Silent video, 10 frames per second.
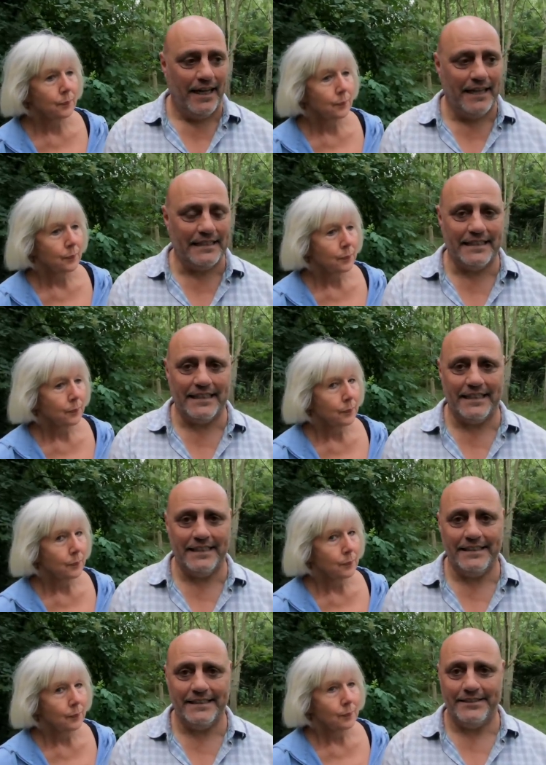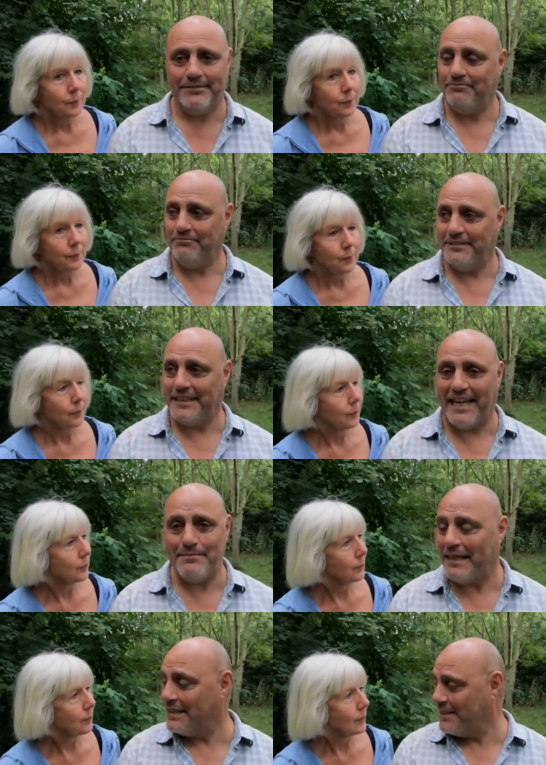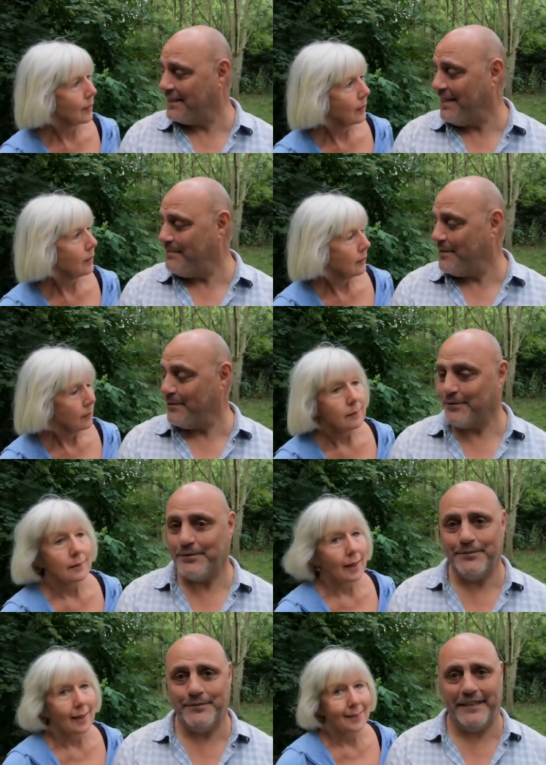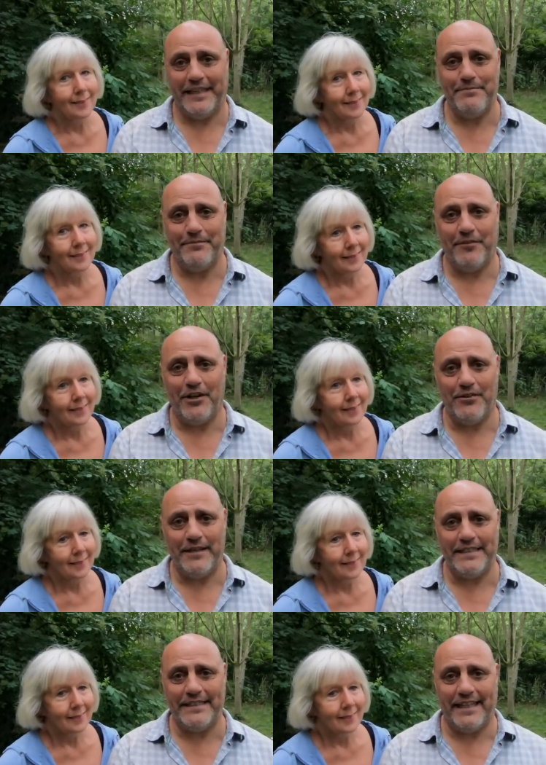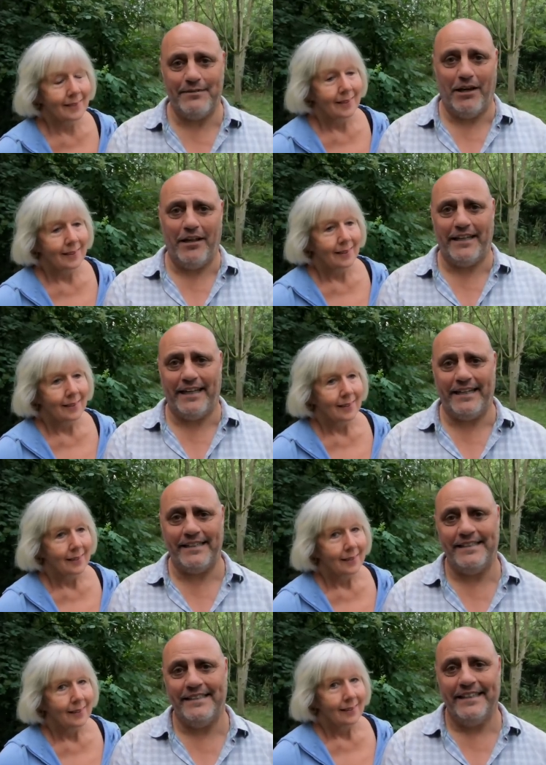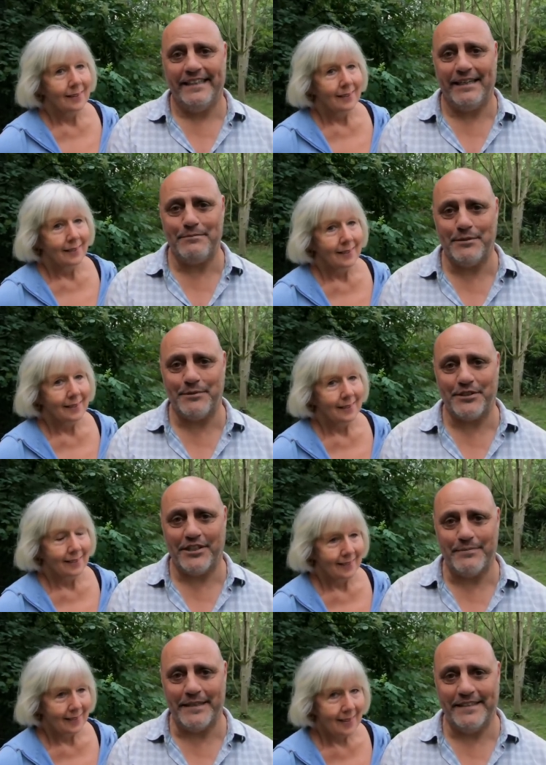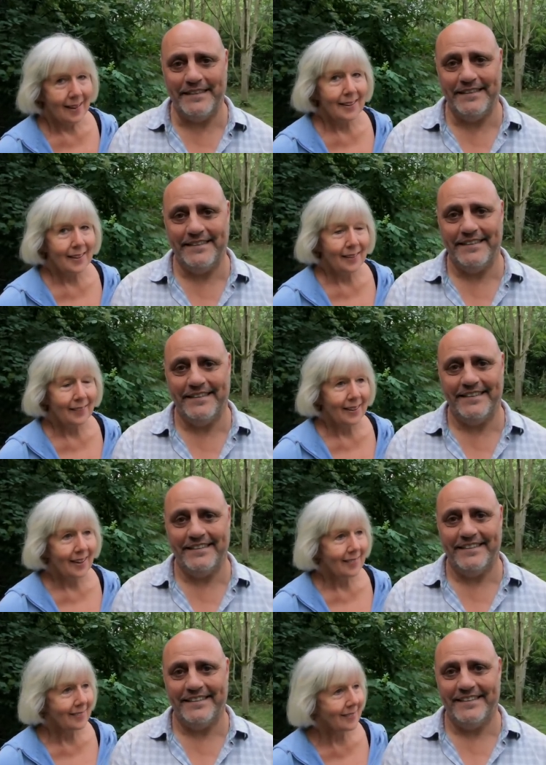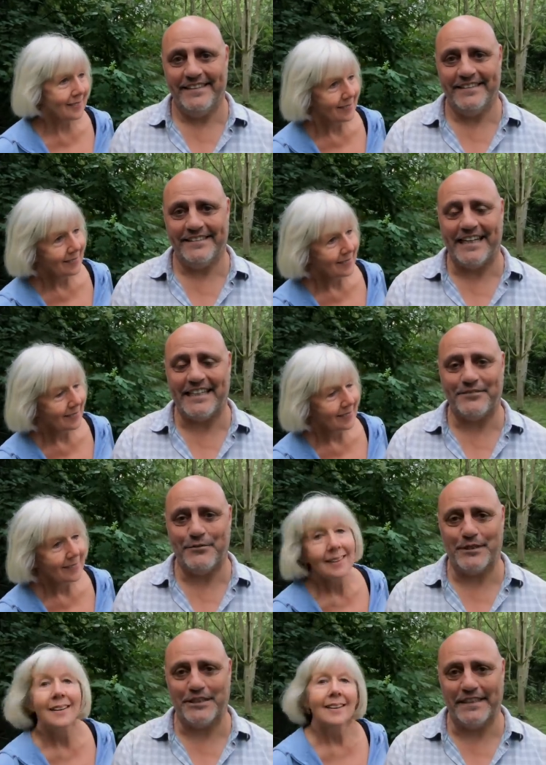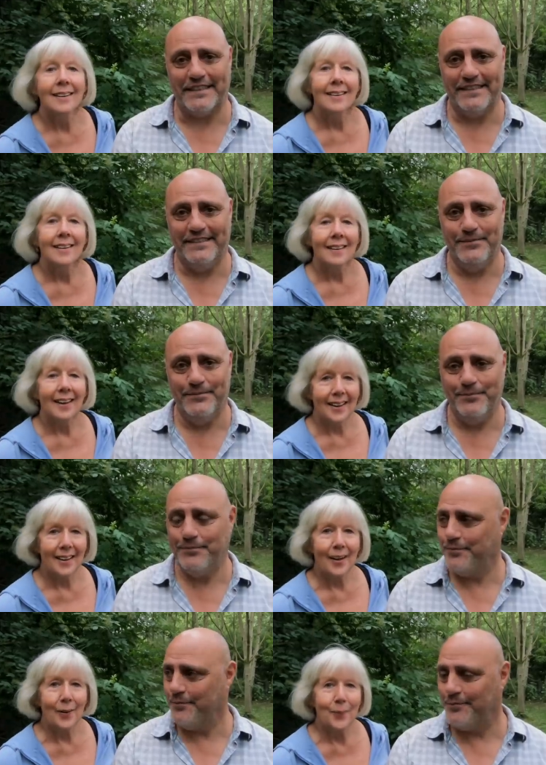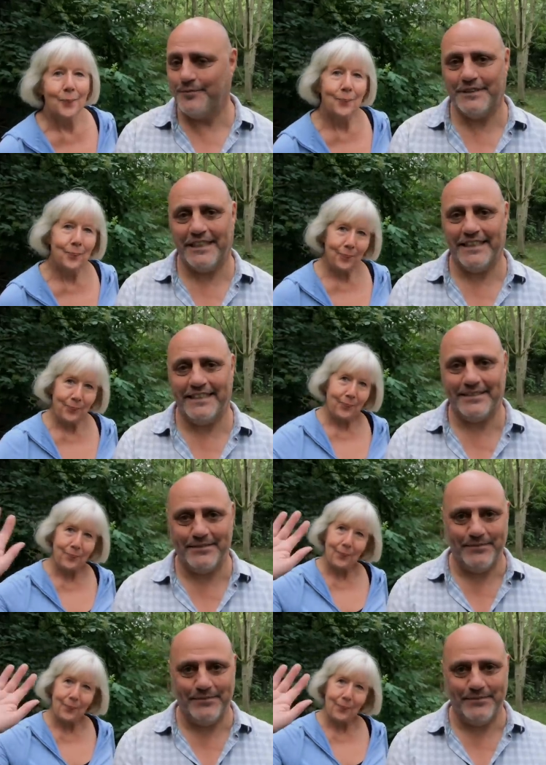Speaker 1: and. Uh, same as, same old. Yeah. Keep following, keep liking, keep subscribing.
Speaker 2: Thank you, yes.
Speaker 1: And thanks for watching. Thank you. Cheers.